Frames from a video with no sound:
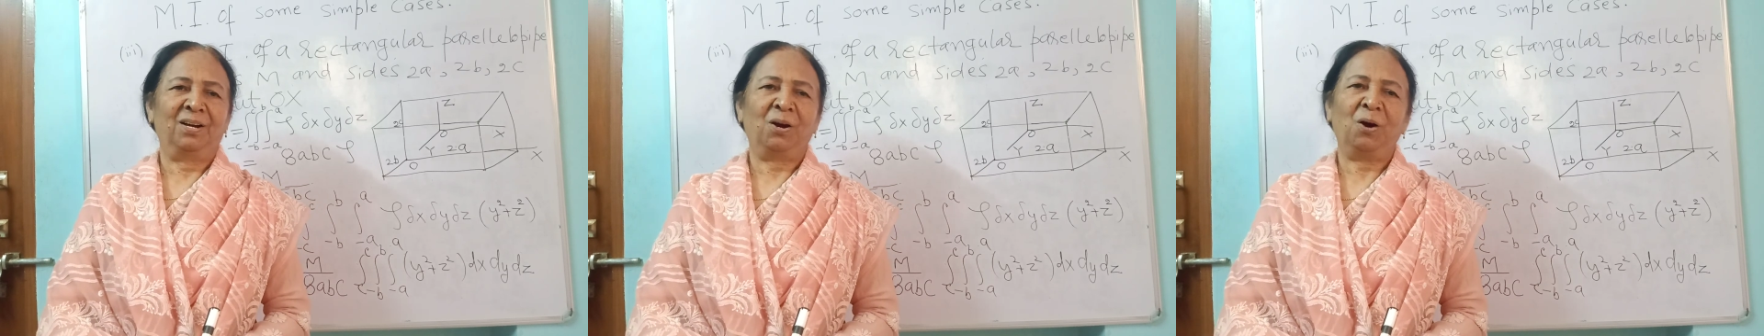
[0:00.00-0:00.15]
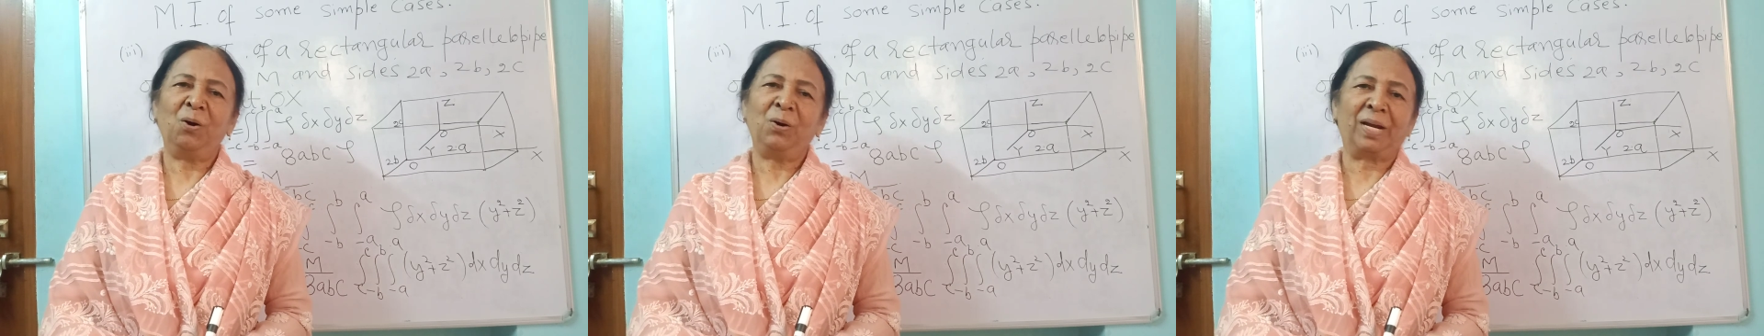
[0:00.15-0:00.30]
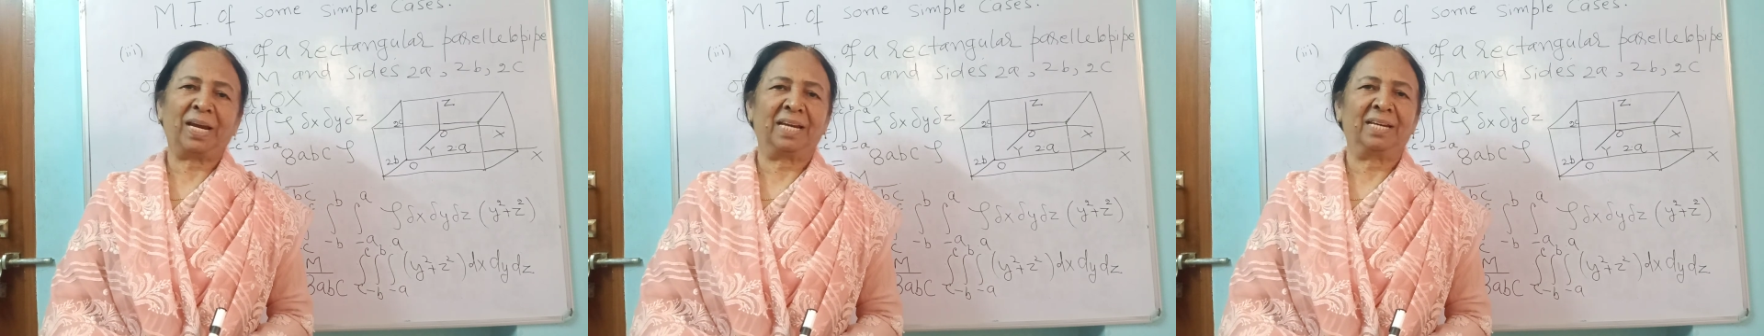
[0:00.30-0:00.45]

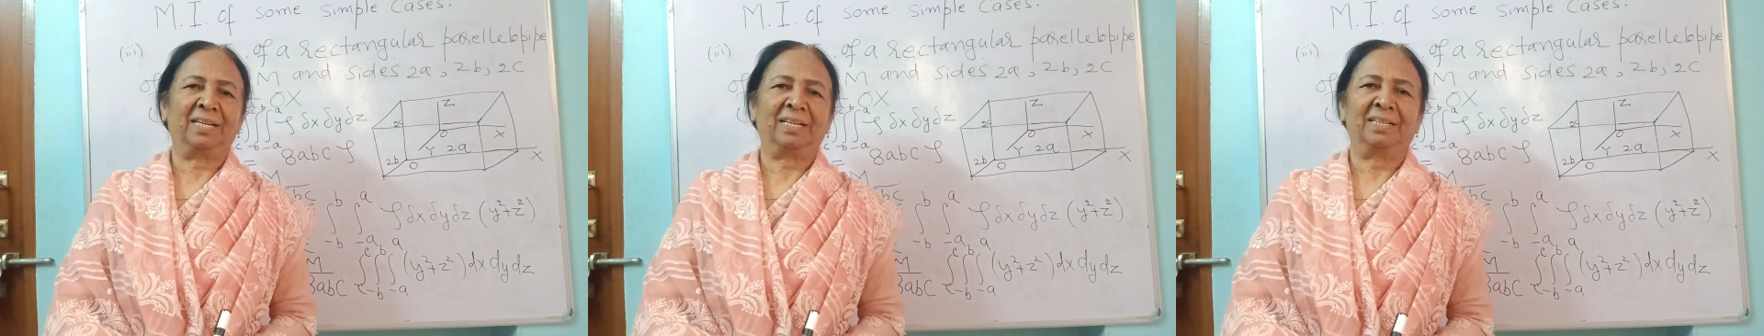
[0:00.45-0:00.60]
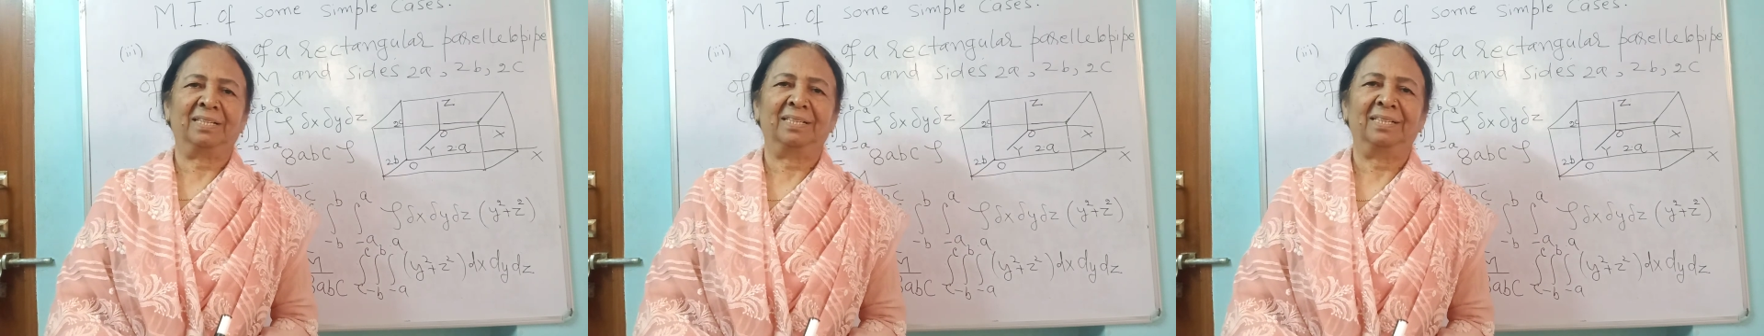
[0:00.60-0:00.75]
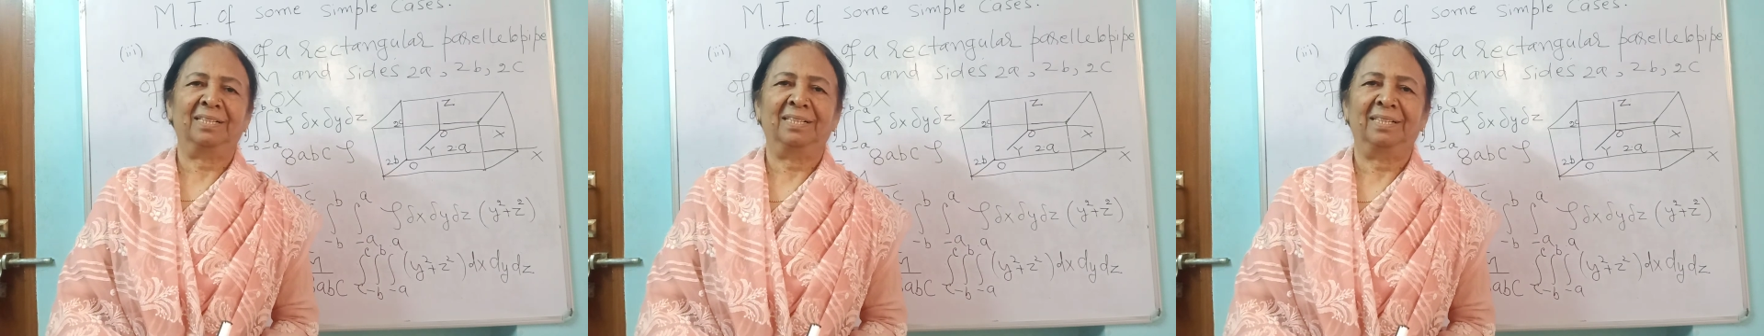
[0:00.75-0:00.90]
Okay,
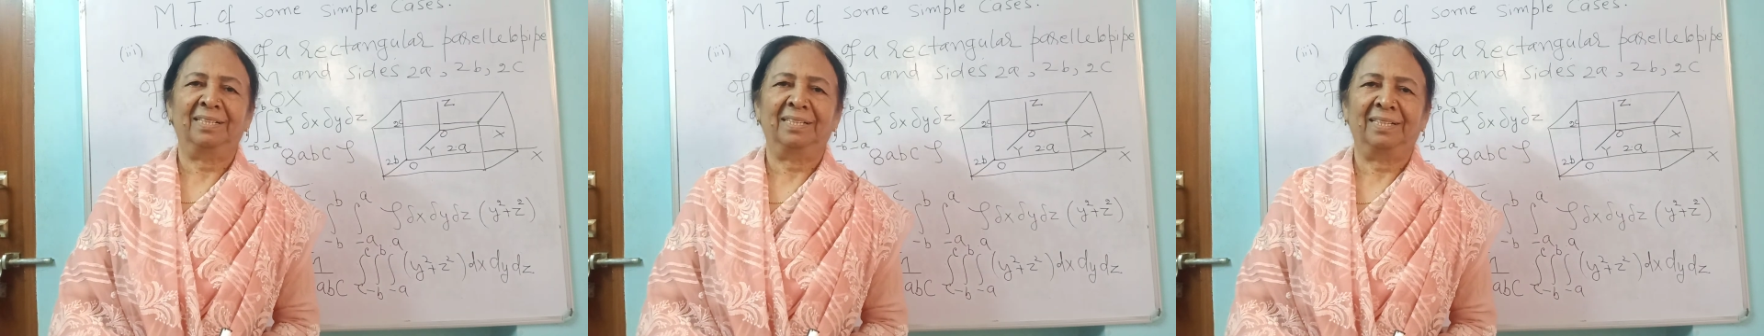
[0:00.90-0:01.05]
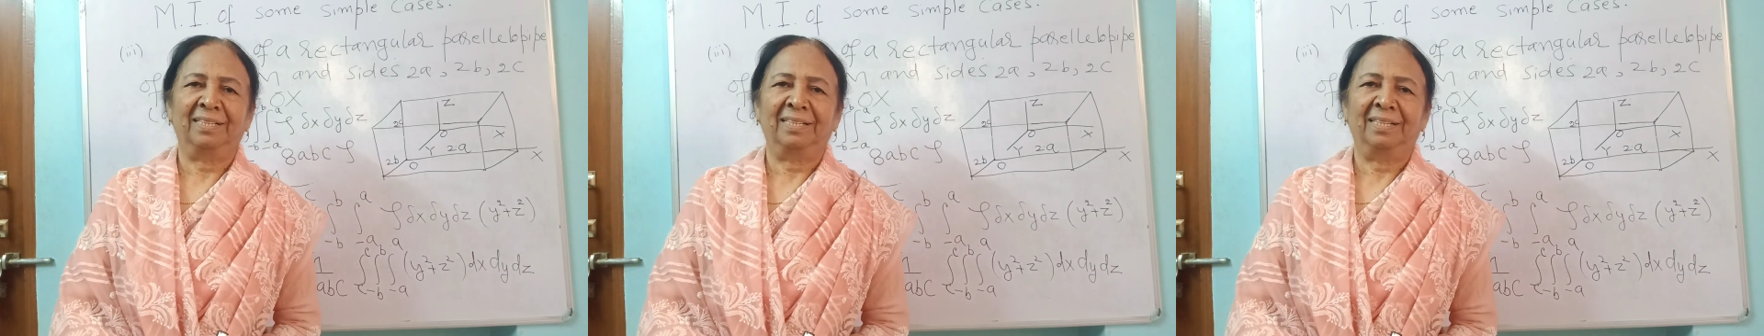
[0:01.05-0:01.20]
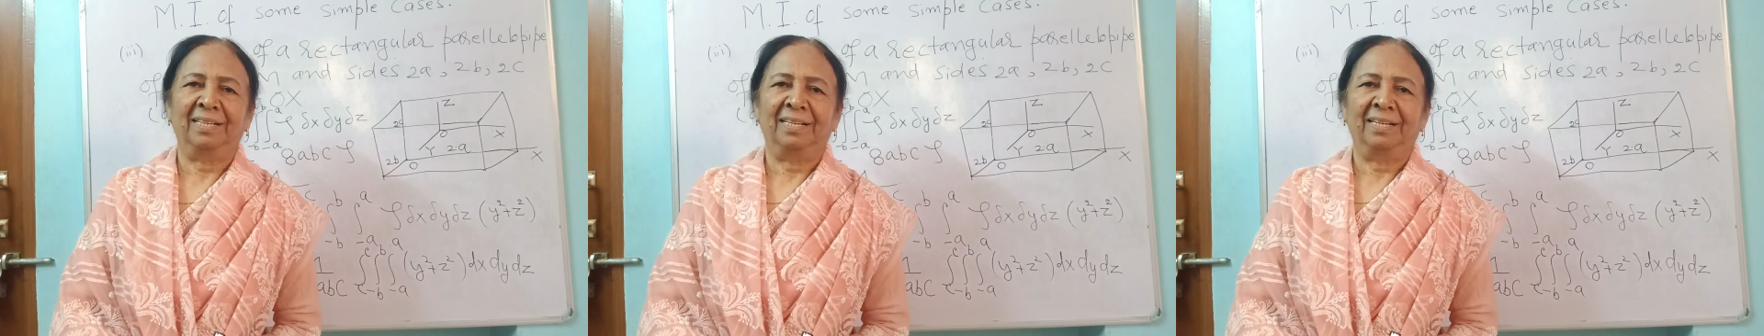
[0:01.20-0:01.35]

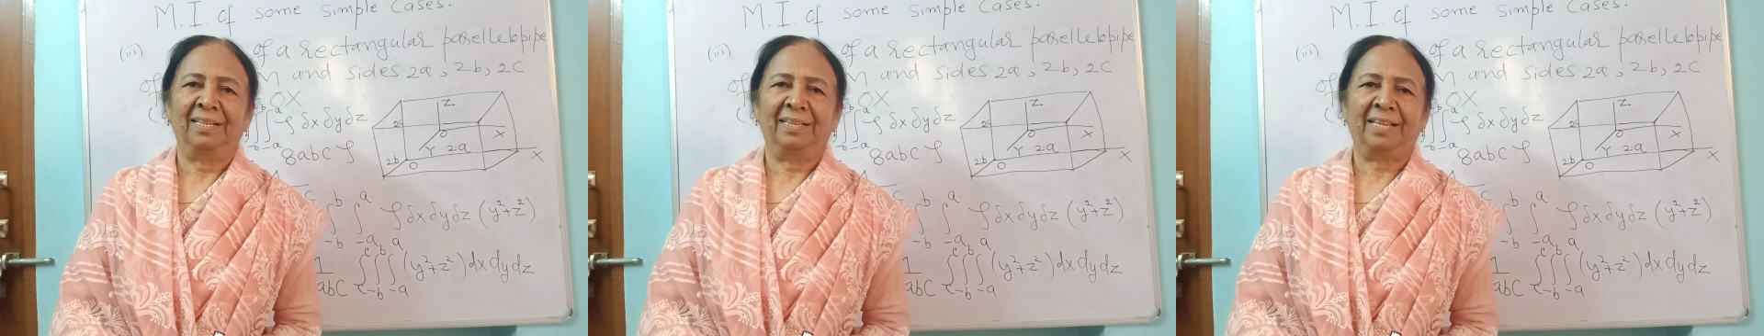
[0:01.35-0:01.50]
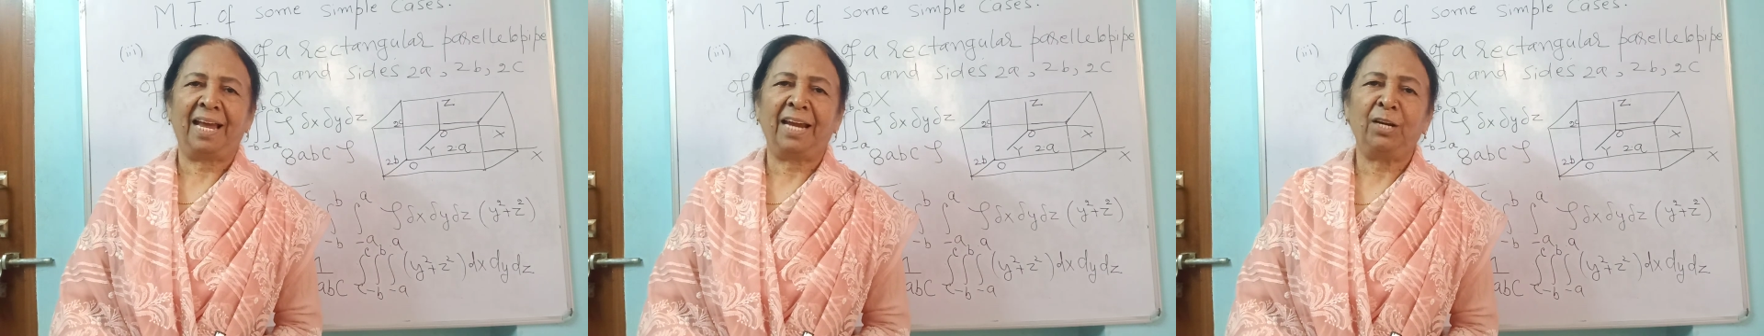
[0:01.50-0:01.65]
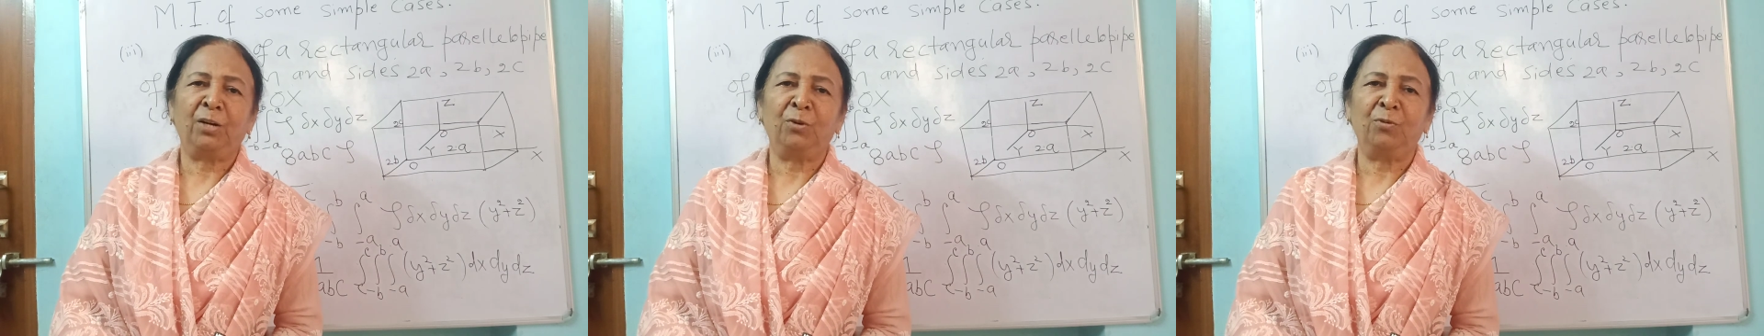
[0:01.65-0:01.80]

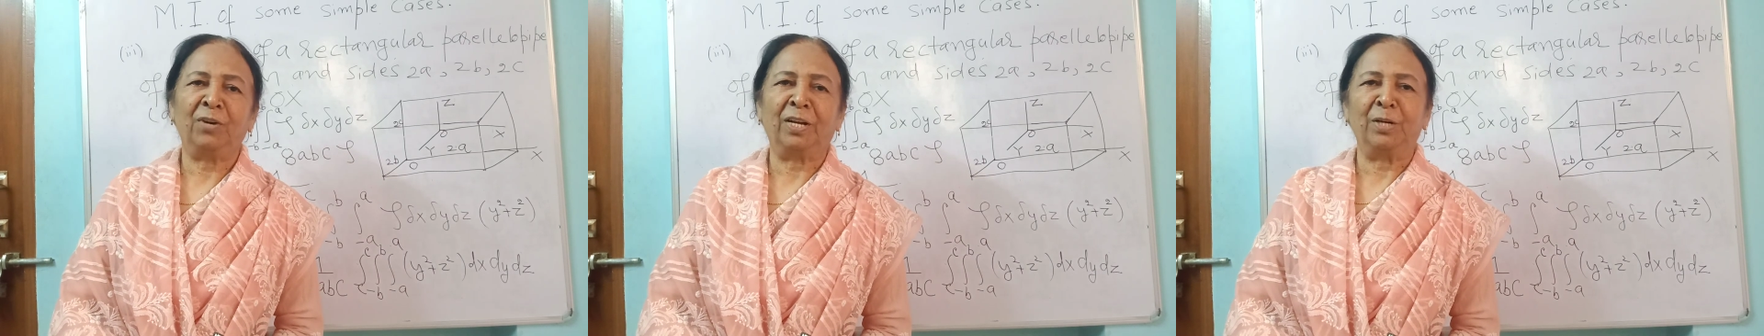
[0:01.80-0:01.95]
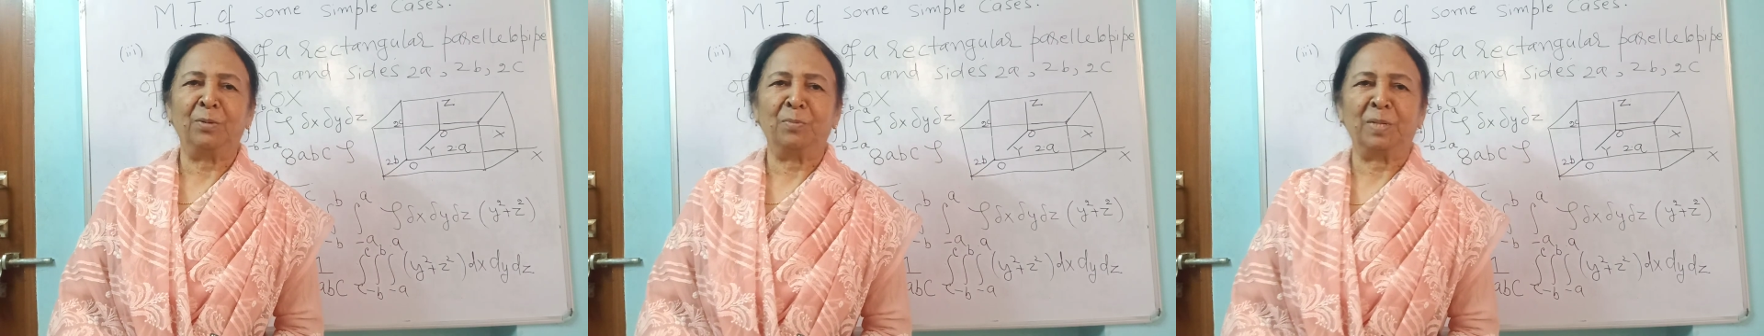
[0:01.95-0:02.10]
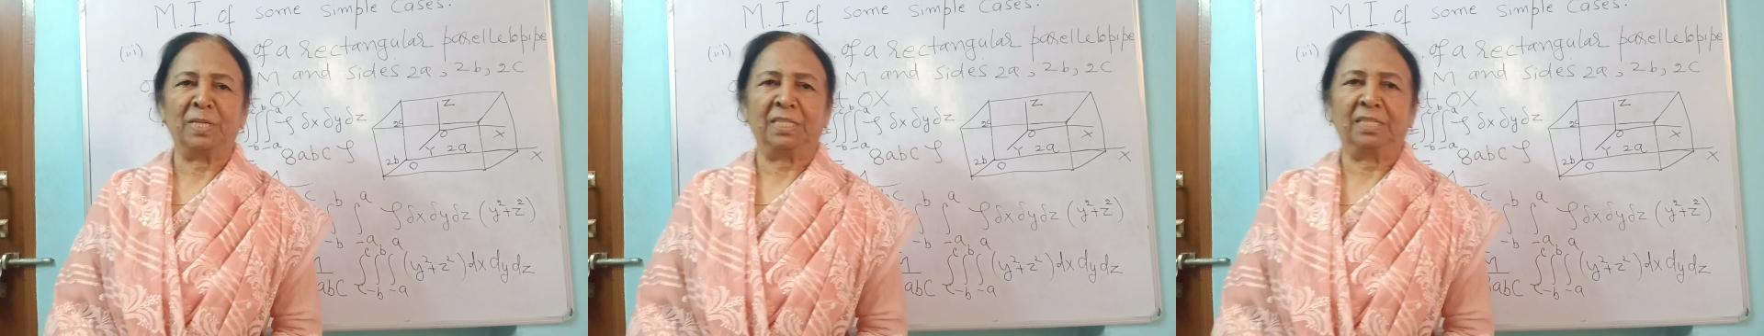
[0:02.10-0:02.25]
thank you very
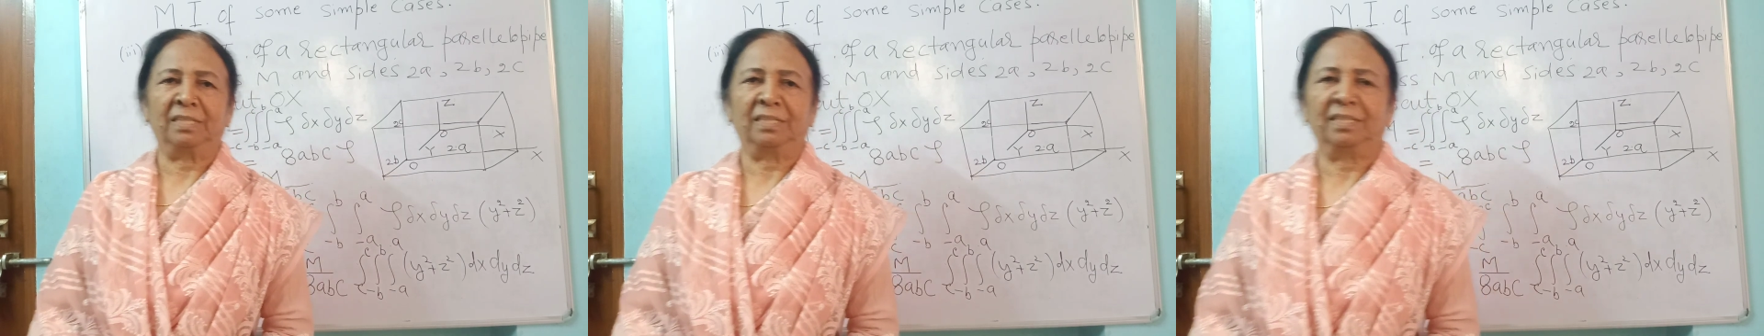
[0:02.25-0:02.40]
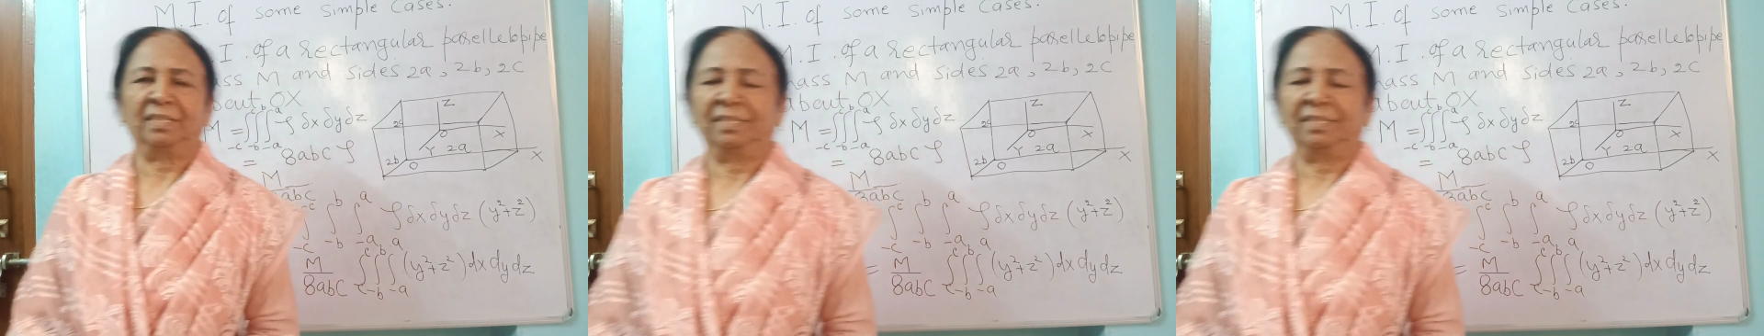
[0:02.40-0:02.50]
much.